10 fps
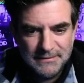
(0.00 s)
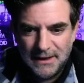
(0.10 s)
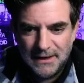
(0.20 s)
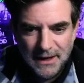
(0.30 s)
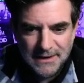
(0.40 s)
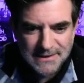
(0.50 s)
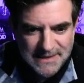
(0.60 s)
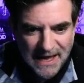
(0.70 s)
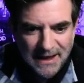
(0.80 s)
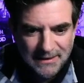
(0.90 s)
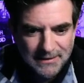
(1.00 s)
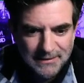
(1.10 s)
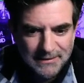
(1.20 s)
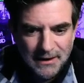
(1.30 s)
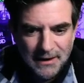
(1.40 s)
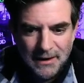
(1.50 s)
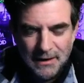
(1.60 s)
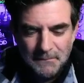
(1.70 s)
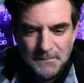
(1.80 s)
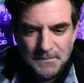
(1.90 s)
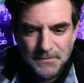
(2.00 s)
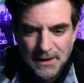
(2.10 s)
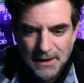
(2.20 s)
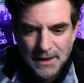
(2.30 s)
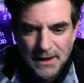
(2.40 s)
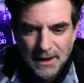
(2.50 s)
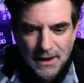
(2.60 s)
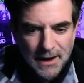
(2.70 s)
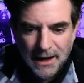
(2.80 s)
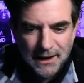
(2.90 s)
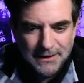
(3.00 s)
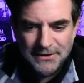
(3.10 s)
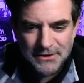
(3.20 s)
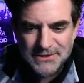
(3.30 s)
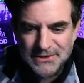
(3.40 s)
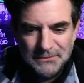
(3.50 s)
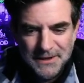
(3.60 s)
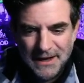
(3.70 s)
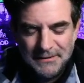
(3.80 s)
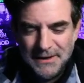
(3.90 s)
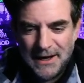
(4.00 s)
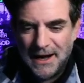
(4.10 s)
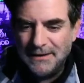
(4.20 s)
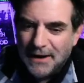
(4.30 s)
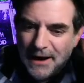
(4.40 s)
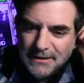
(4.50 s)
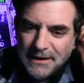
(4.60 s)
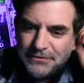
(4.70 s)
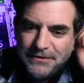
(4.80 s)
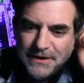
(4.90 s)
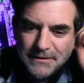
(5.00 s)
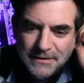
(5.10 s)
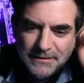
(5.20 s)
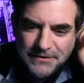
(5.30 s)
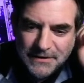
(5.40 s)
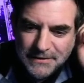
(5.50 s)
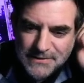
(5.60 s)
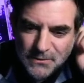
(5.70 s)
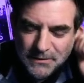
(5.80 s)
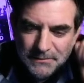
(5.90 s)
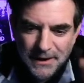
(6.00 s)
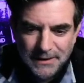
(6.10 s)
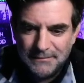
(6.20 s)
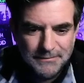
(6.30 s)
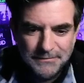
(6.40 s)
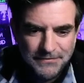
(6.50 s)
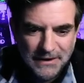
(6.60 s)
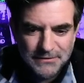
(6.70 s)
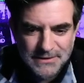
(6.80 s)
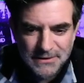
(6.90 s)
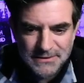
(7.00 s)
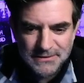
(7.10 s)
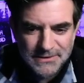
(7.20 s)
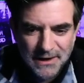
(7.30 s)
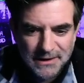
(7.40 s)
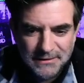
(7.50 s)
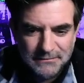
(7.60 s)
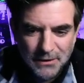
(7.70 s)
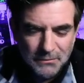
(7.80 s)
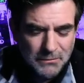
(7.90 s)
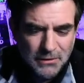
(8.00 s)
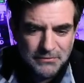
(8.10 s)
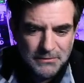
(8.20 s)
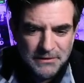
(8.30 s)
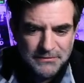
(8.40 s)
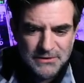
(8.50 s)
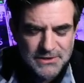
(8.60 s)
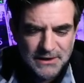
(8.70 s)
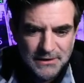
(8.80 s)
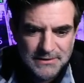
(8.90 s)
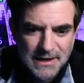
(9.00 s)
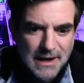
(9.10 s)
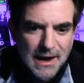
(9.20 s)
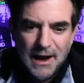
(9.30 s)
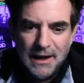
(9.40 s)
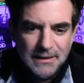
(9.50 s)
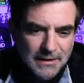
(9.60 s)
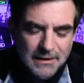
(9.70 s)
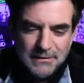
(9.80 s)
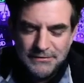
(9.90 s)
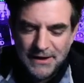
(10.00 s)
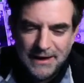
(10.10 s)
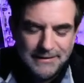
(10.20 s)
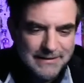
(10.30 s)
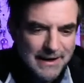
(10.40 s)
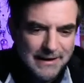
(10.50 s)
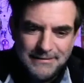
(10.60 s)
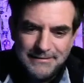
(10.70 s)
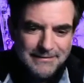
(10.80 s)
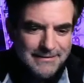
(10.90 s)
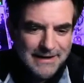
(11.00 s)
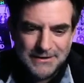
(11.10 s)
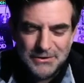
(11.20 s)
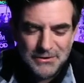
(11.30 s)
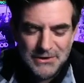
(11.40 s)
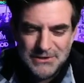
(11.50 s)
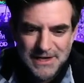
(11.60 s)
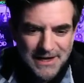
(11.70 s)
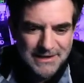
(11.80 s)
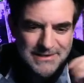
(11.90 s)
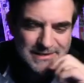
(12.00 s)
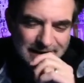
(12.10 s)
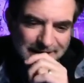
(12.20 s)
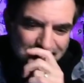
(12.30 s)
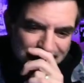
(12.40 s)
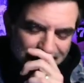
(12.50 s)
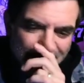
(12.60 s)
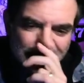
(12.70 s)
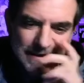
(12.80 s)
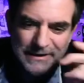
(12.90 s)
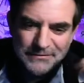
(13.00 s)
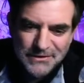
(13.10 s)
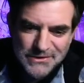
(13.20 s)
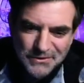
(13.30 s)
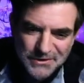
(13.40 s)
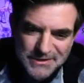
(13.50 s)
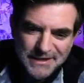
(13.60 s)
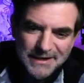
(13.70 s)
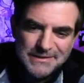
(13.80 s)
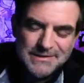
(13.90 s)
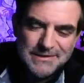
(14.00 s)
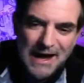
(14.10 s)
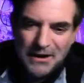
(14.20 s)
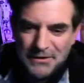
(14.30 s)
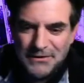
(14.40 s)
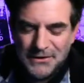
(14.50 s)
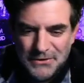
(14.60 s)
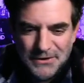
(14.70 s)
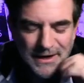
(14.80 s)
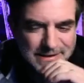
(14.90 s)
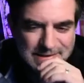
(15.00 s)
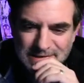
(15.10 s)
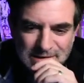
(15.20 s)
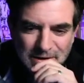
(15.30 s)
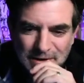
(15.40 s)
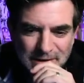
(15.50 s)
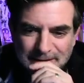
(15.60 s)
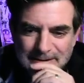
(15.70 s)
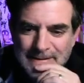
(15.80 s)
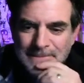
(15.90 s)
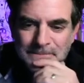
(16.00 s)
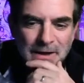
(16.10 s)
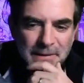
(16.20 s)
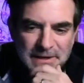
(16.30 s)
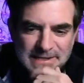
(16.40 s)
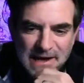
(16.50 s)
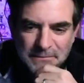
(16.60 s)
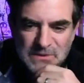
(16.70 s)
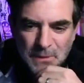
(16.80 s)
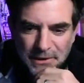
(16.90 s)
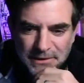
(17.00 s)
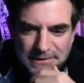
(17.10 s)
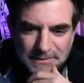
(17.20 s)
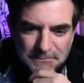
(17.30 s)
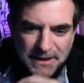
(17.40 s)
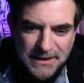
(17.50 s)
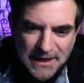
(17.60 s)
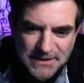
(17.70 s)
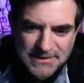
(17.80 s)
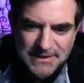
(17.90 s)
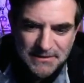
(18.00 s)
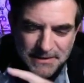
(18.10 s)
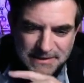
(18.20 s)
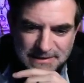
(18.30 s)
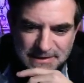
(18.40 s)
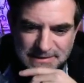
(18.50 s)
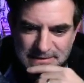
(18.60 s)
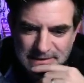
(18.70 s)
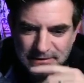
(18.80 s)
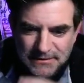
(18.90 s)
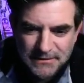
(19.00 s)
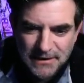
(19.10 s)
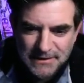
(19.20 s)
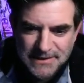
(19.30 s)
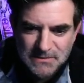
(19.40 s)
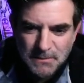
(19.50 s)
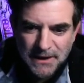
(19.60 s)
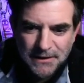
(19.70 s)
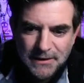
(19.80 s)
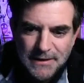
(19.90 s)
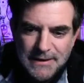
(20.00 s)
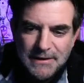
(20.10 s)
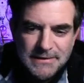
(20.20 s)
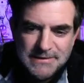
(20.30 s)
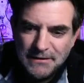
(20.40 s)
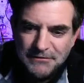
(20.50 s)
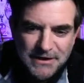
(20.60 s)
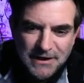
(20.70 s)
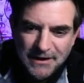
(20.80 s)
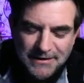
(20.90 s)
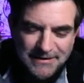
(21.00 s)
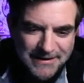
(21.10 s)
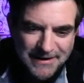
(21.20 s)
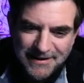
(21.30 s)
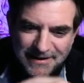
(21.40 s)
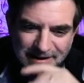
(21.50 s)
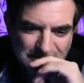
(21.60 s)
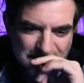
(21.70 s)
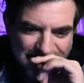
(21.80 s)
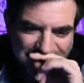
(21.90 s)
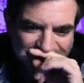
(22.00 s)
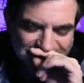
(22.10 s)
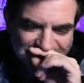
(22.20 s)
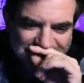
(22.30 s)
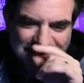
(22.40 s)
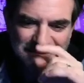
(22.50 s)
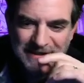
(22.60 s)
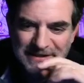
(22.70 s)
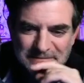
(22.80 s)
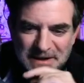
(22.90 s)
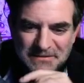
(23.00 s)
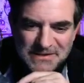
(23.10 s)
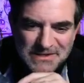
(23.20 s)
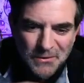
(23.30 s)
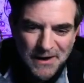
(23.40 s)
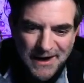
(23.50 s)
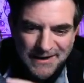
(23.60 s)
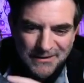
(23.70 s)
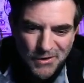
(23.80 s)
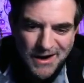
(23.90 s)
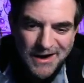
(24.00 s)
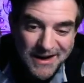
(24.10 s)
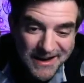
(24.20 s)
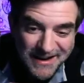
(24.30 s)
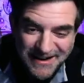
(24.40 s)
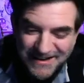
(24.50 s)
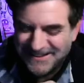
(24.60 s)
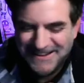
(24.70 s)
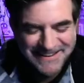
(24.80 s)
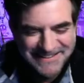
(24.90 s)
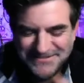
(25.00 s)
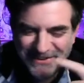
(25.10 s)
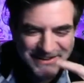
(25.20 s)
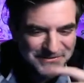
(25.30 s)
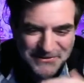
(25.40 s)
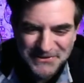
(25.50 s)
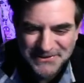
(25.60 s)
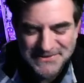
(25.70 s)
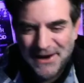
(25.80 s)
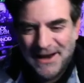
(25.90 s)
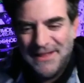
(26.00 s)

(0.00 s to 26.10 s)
Like, it's a 10. There are so many. I mean, I like Feelin's one of my favorite songs on this record, over and above There She Goes. I love that chord change, the inverse chord change out of the chord. It's so good. I mean, Timeless Melody, that Mike Hedges did a mix of this that's on the deluxe that's better. Son of a Gun, oh man, like hearing Lee Maver's twang, wah, like it fucking rules, man.